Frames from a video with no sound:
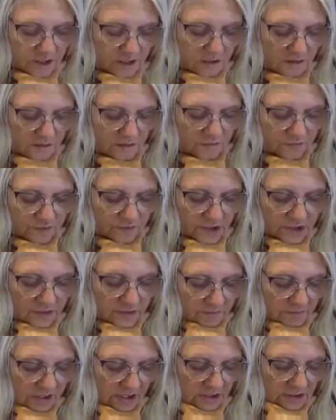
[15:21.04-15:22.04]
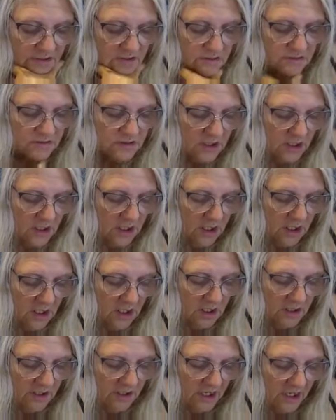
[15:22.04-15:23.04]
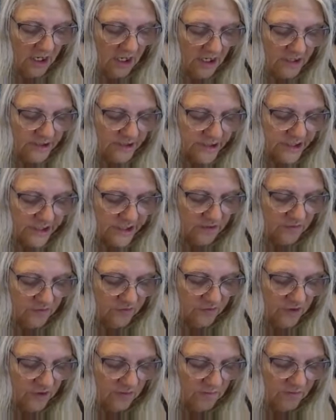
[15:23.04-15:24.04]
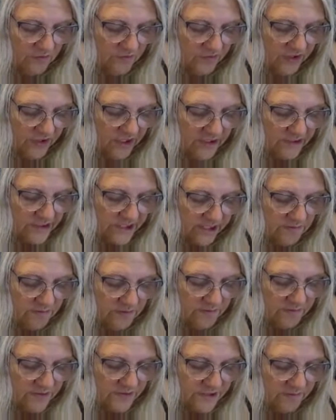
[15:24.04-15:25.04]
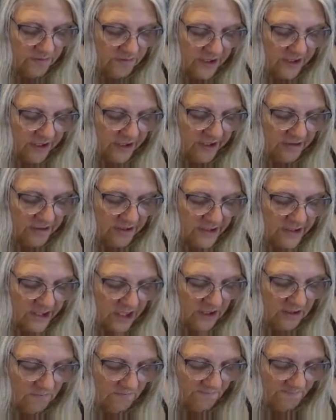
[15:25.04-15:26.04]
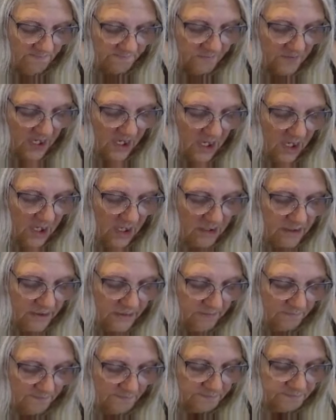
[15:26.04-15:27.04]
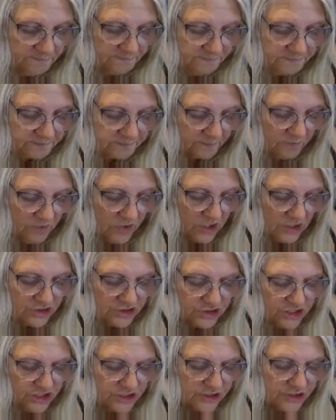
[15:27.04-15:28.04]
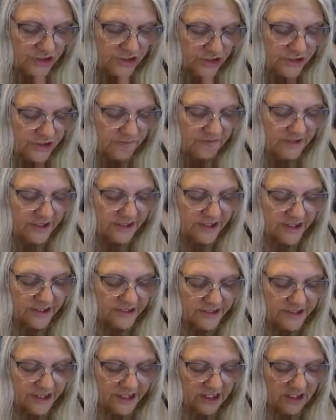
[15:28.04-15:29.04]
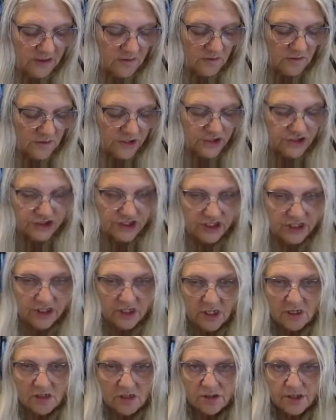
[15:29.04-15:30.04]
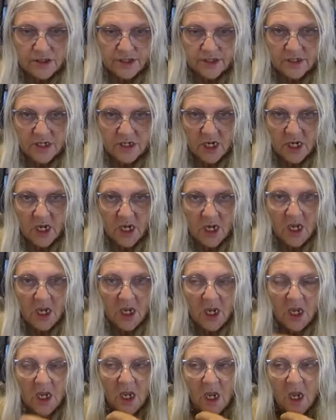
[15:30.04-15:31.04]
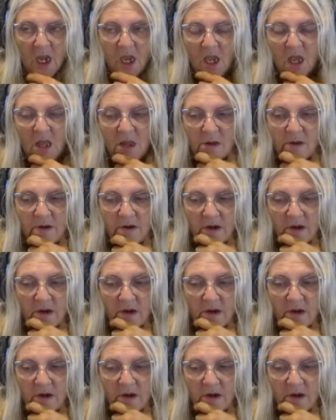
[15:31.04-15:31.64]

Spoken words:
a friend of mine that I hadn't seen for a number of years, came to visit me the other day, and she introduced me to this thing called the gene codes. And